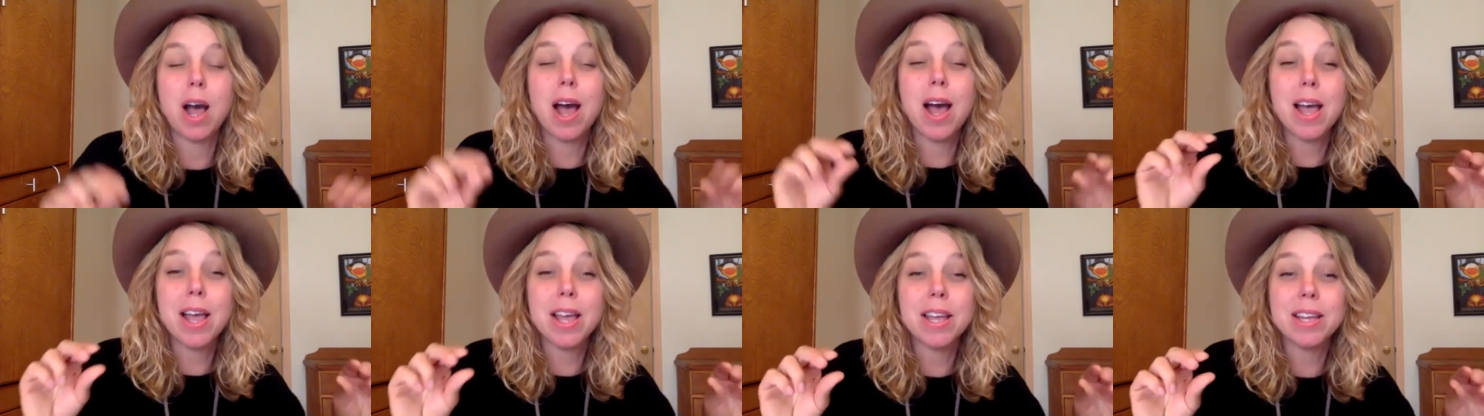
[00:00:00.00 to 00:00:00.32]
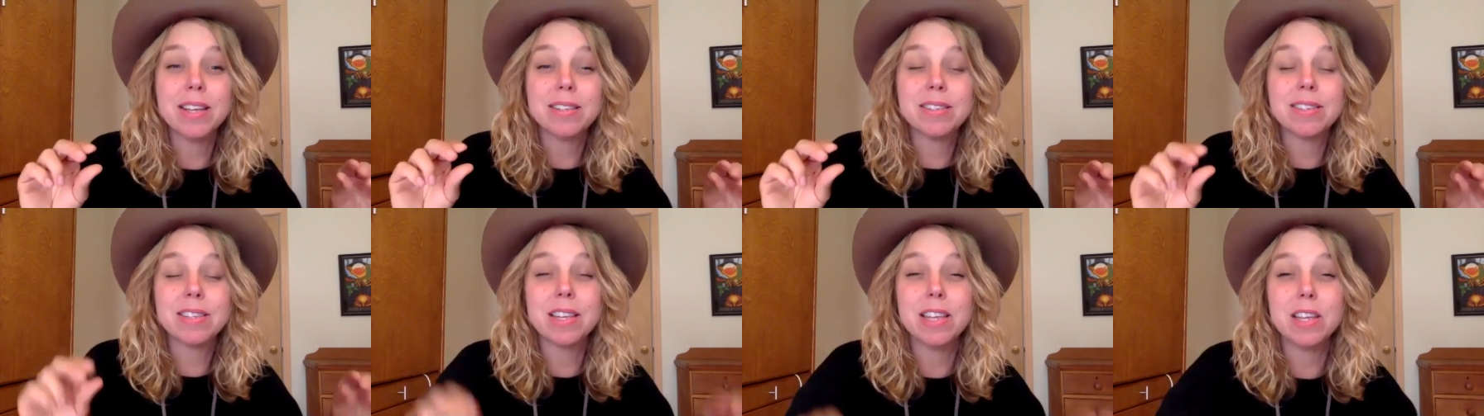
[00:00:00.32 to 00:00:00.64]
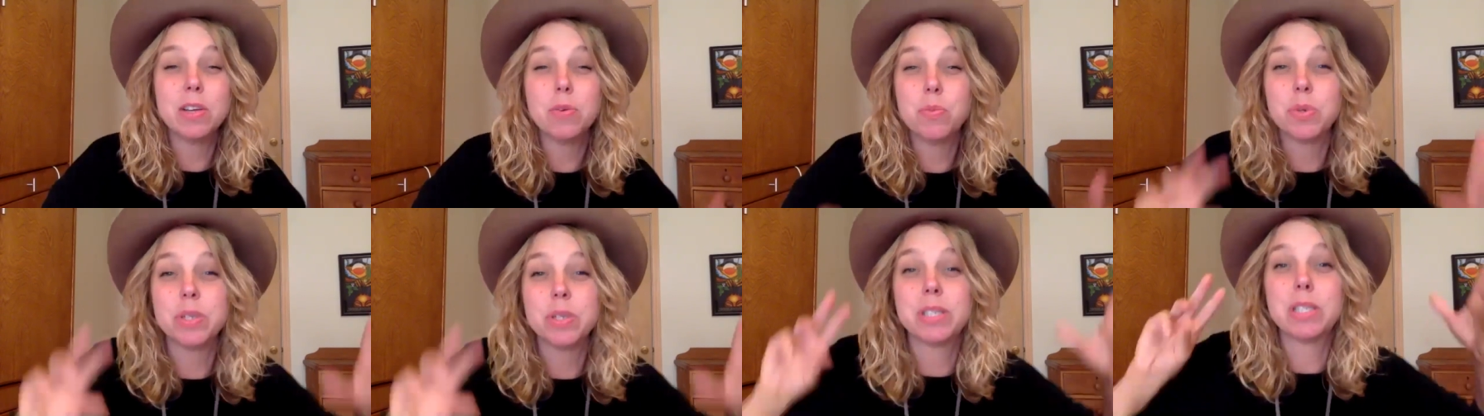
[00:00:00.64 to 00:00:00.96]
guys,
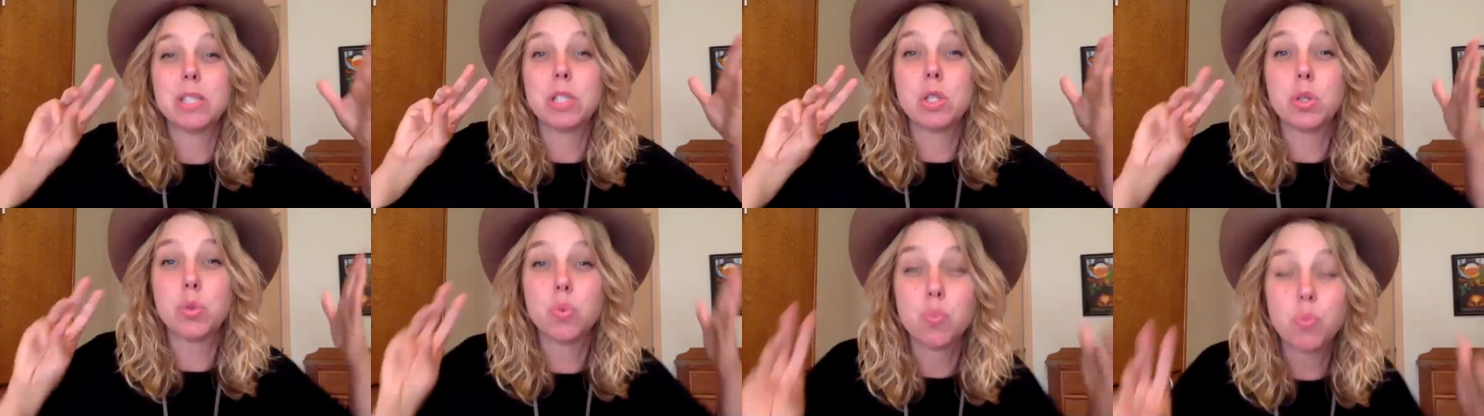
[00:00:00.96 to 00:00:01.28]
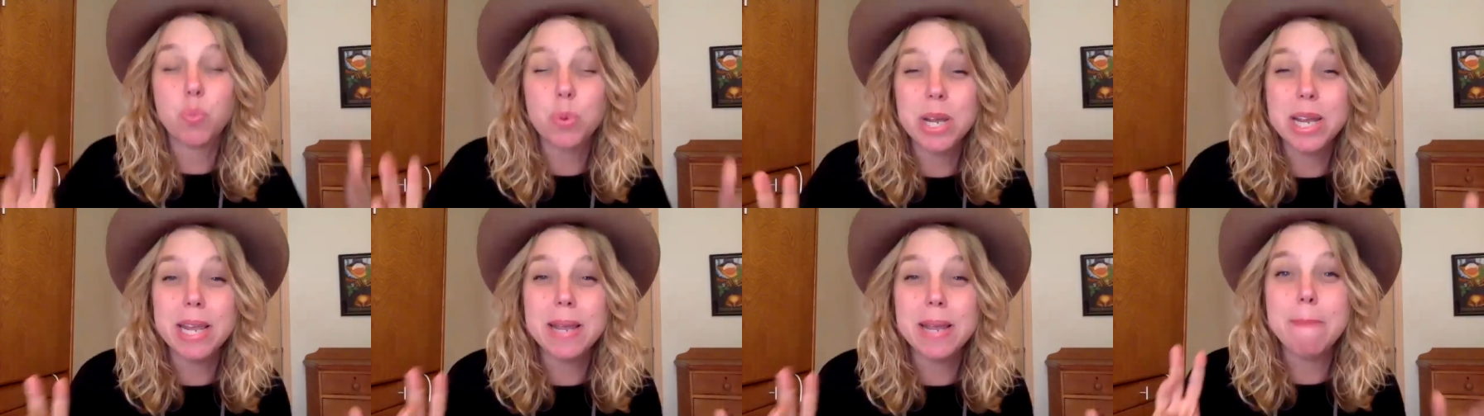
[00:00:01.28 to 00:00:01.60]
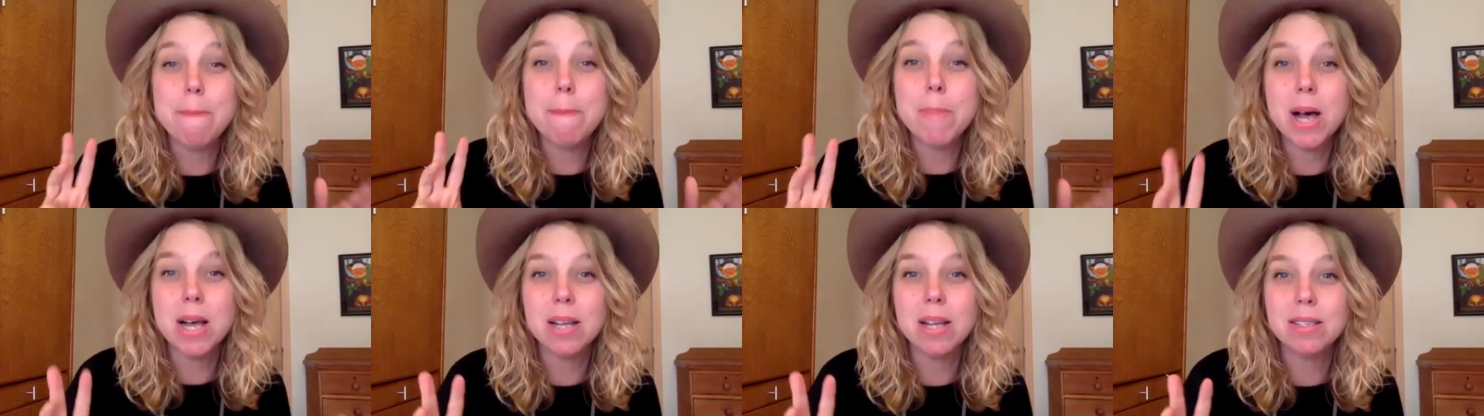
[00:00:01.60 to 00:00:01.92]
it was
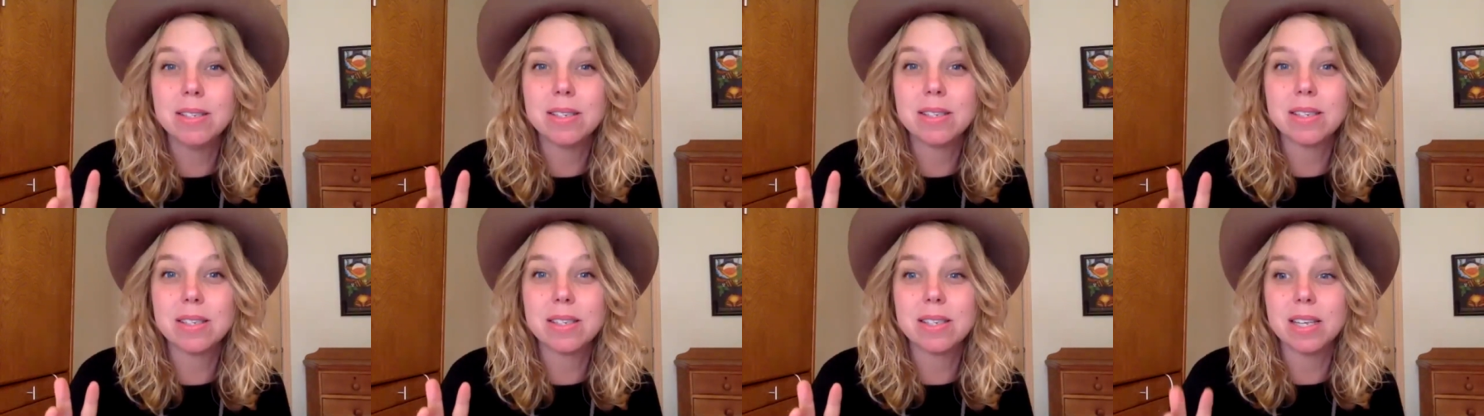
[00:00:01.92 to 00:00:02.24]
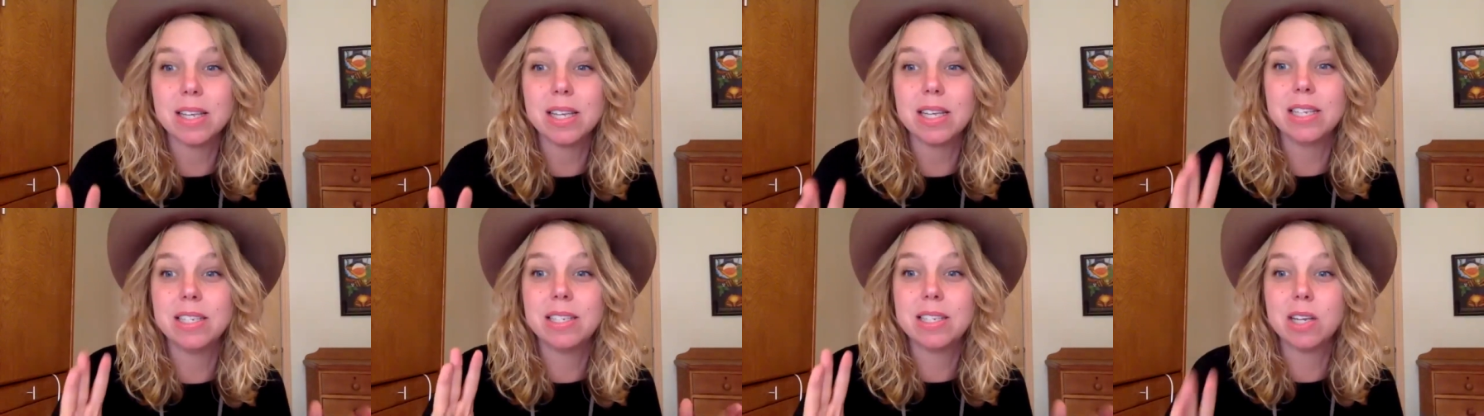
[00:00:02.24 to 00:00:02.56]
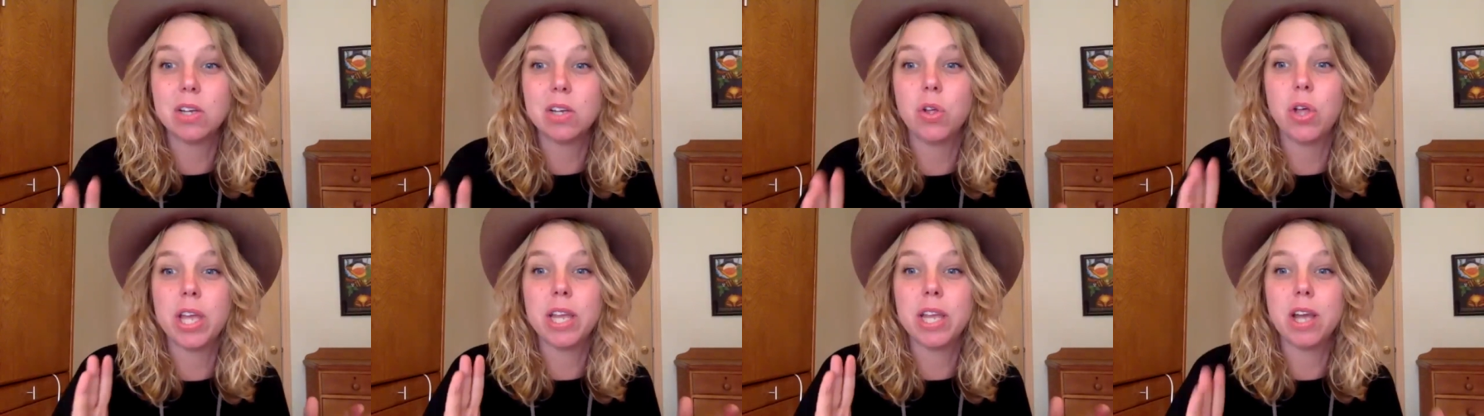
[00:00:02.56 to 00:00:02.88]
three months
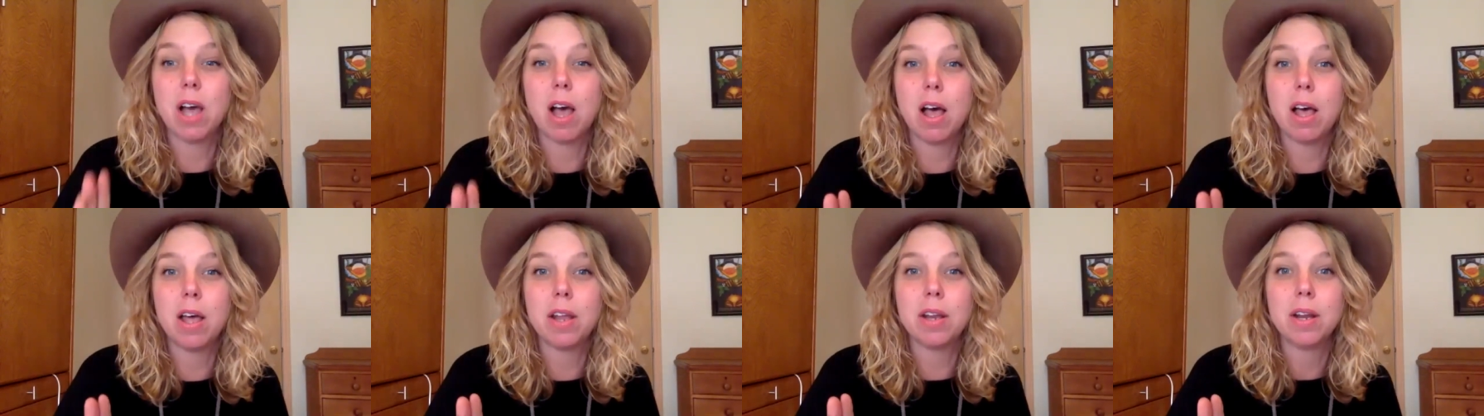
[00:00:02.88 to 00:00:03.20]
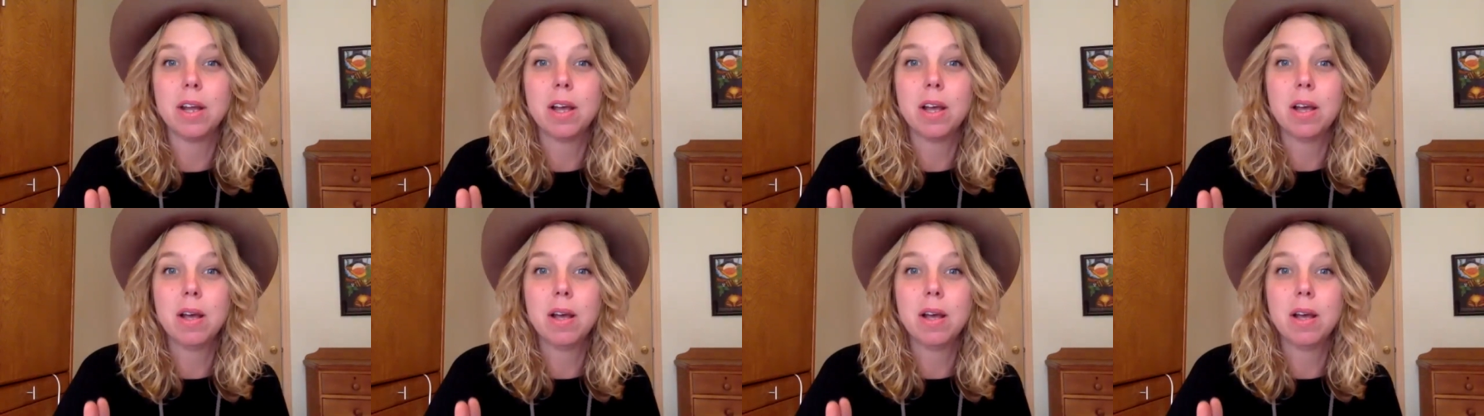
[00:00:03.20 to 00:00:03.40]
until I got